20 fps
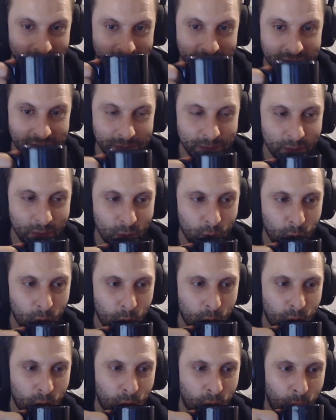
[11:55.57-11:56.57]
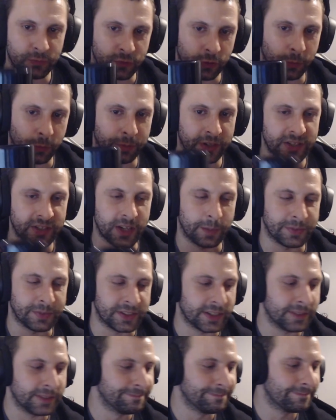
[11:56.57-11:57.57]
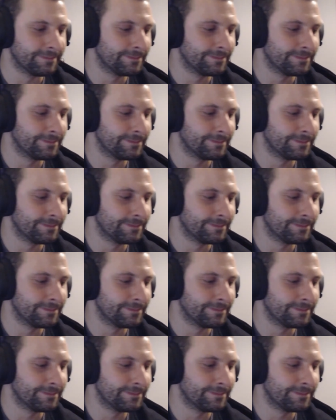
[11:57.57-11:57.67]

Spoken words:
Cheers. True British cup of tea.